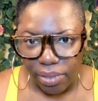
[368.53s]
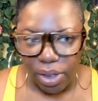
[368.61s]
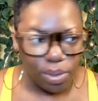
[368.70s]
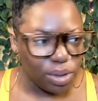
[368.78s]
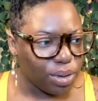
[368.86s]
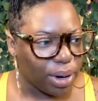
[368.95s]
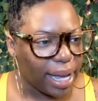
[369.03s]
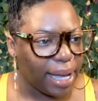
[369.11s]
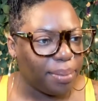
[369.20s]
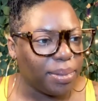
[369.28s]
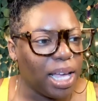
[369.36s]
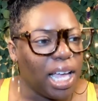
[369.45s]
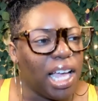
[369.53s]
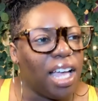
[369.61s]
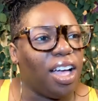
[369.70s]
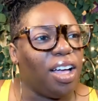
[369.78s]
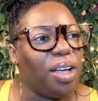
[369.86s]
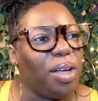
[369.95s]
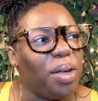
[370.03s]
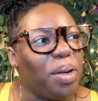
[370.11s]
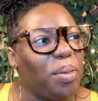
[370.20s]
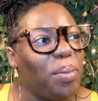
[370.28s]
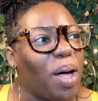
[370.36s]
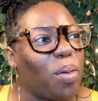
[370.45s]
It was great.
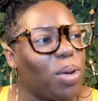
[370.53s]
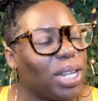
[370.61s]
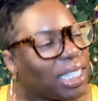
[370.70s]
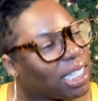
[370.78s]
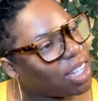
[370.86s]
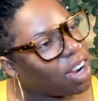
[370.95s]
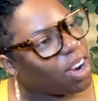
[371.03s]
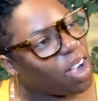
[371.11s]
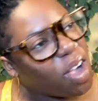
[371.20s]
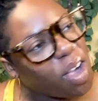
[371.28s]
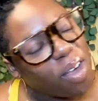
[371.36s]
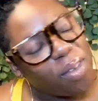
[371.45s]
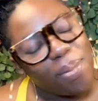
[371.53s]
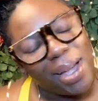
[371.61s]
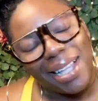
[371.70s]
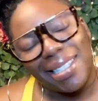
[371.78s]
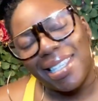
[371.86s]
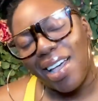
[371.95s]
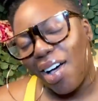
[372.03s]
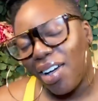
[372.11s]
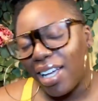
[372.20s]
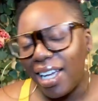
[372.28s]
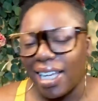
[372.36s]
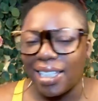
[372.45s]
I want to start off by
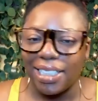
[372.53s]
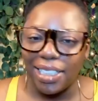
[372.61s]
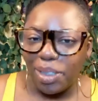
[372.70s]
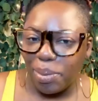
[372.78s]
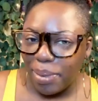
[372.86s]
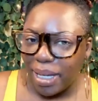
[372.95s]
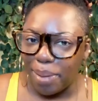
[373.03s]
talking a little bit.